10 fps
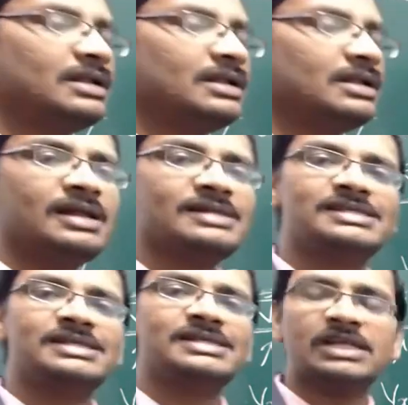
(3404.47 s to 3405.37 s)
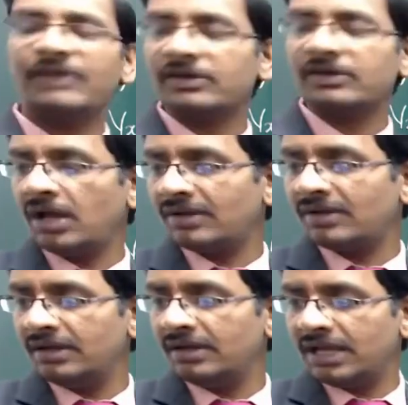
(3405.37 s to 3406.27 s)
analysis itself, actually I have
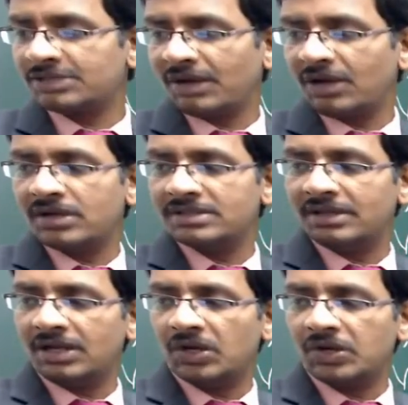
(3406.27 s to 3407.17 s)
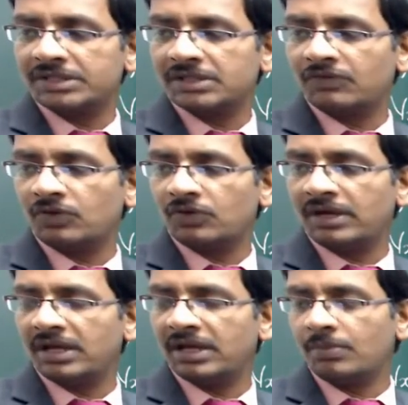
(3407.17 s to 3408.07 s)
clearly explained what is an irrotational flow and a
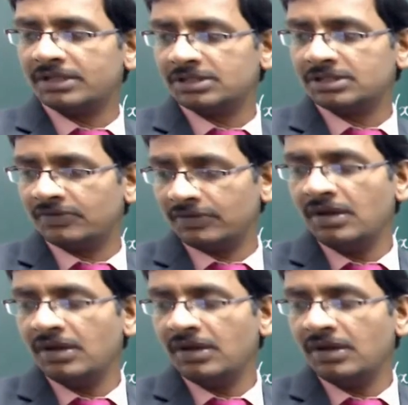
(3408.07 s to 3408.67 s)
compressible flow.